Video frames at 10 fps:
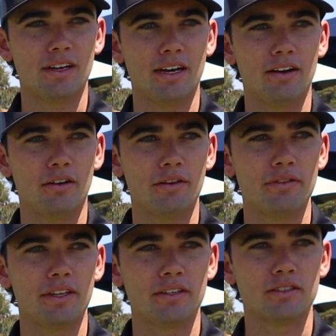I don't know
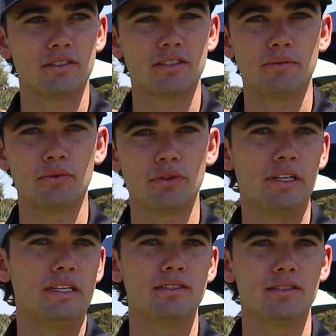everything just seemed
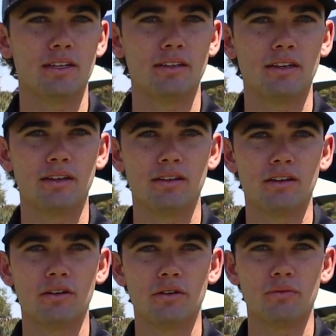really easy that day you
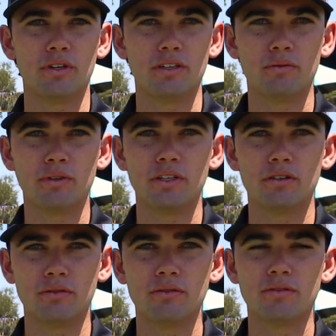know and when when
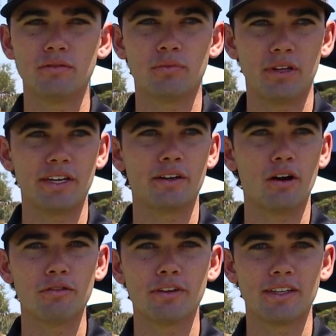you playing
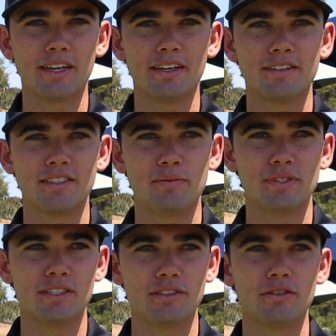golf like that and it
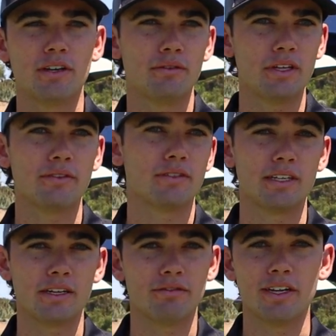seems easy, you really have to
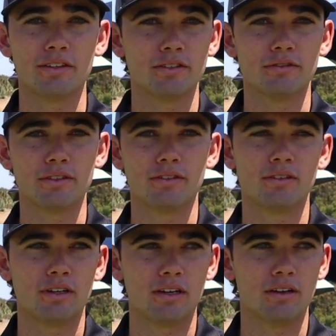take advantage of it.
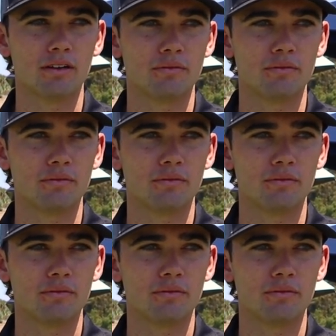Mm.